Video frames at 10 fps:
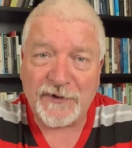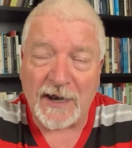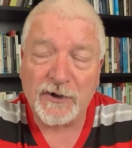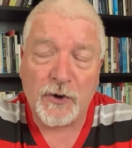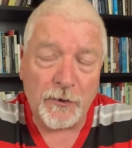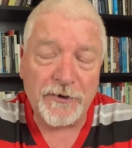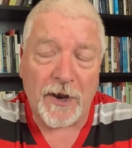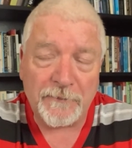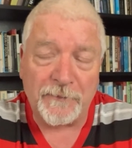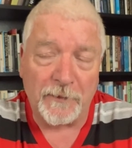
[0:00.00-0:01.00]
and could
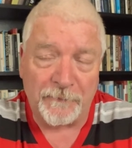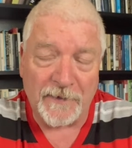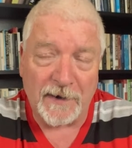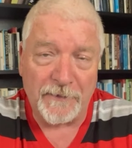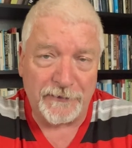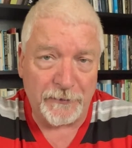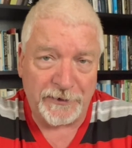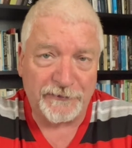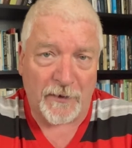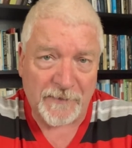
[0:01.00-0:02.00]
not fulfill the
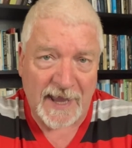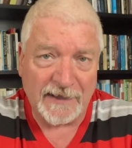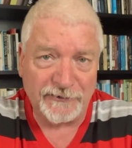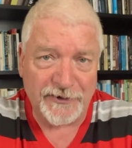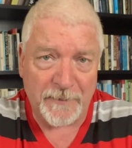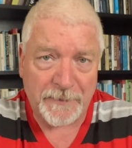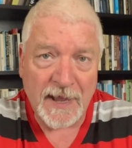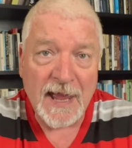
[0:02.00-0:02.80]
duties of kingship.